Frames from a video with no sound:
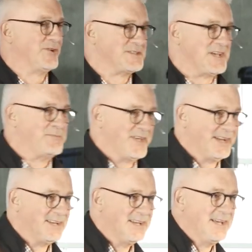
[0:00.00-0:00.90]
for something.
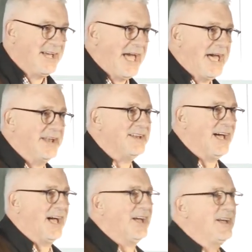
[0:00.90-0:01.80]
And
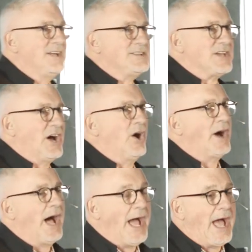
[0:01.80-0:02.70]
uh,
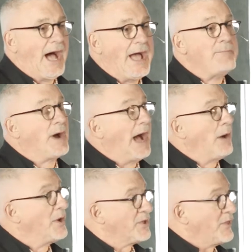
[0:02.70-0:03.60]
so I, i
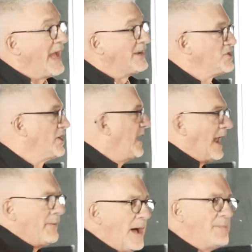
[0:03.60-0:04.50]
want to thank Jerry, and
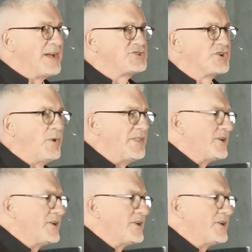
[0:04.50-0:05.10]
I, I'm not sure whether